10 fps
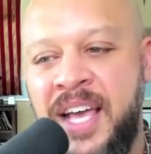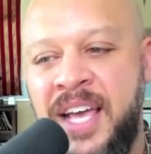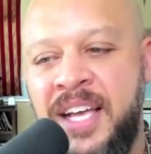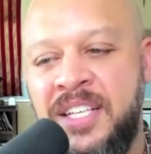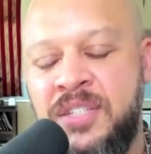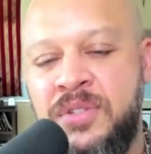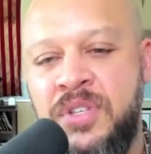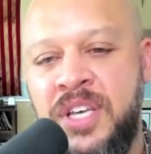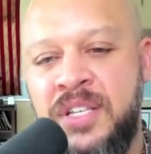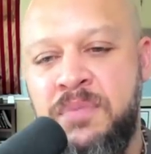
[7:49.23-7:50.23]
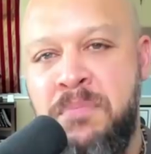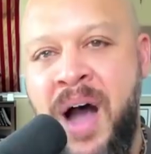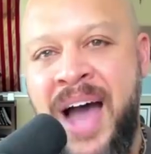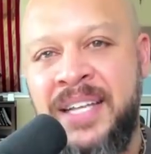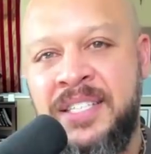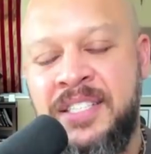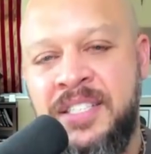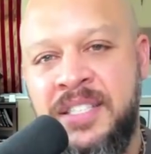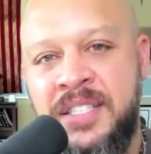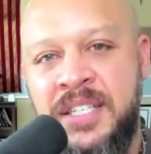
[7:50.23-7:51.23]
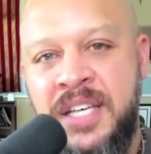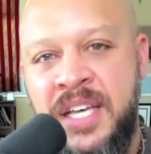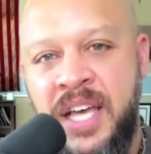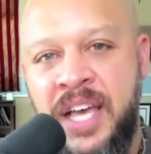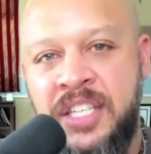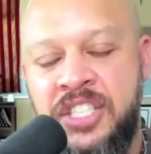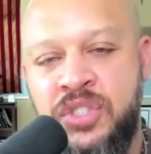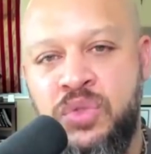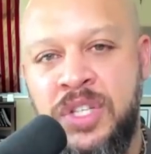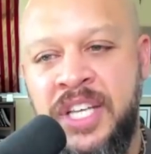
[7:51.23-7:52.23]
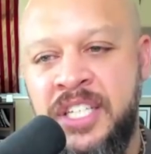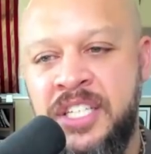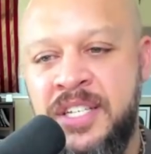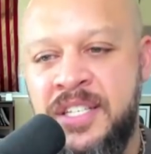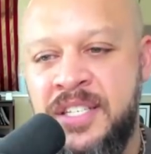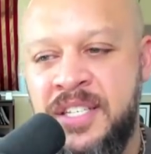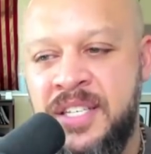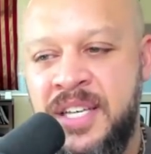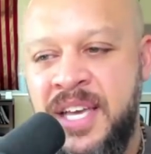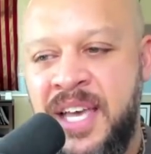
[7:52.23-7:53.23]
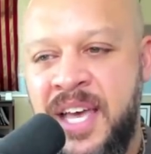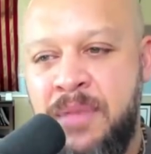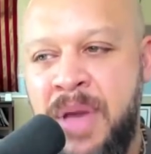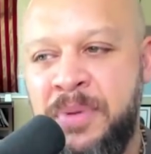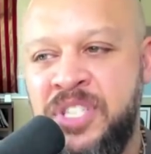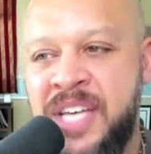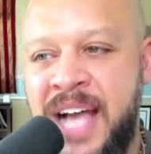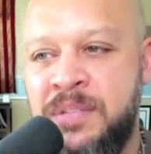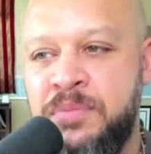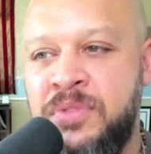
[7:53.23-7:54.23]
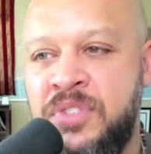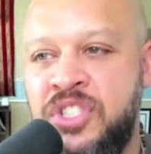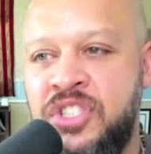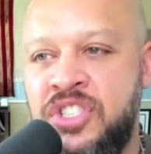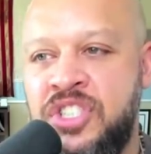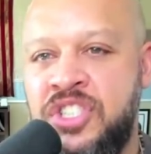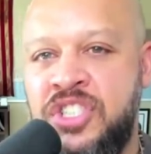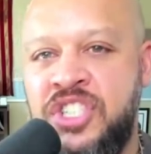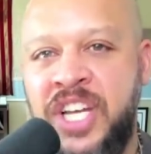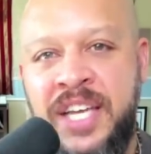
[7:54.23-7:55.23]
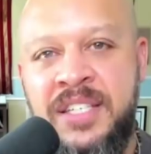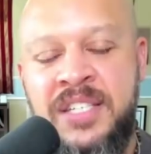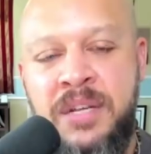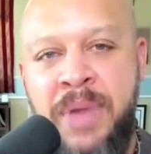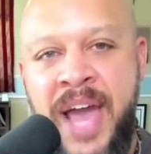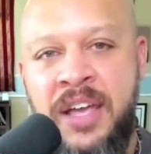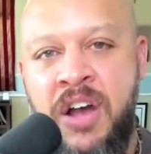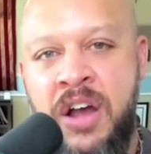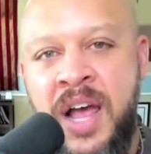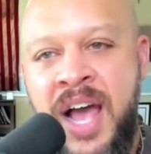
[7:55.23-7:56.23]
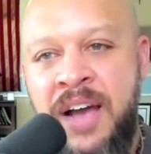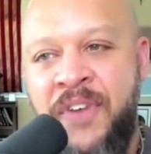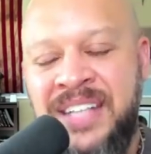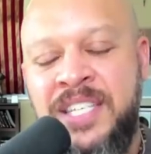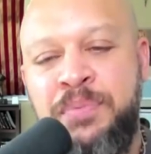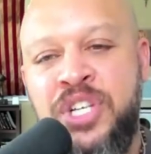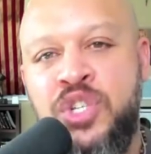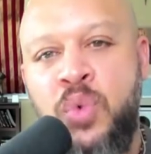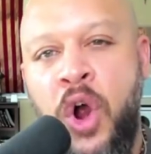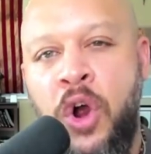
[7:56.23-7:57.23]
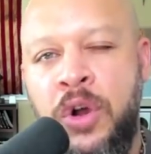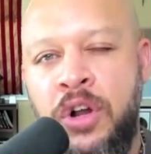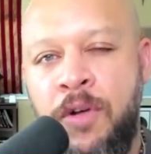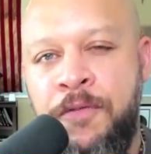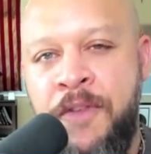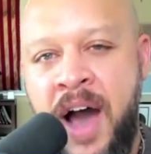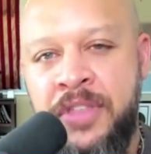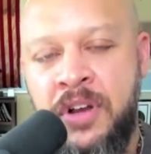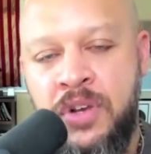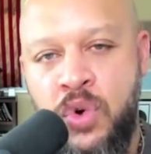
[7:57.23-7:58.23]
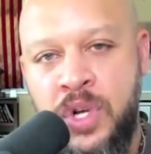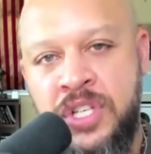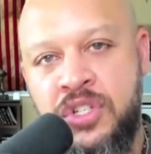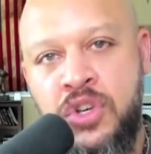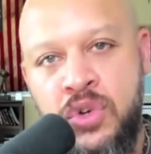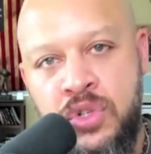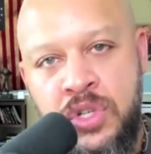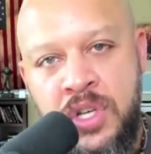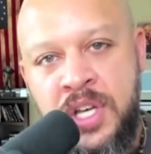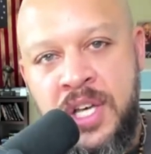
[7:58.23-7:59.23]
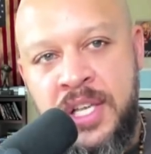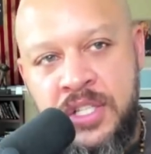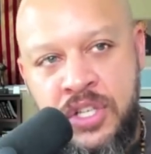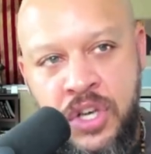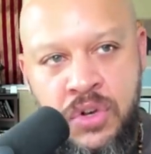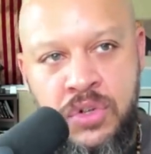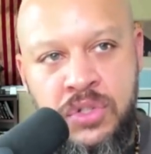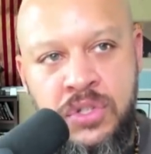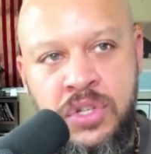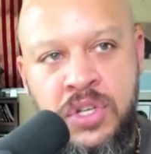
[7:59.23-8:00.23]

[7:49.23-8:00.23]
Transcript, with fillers: is is modest and she's religious and maybe she got some chickens in the backyard. If I see pictures with her and her father, oh, this is huge. This is huge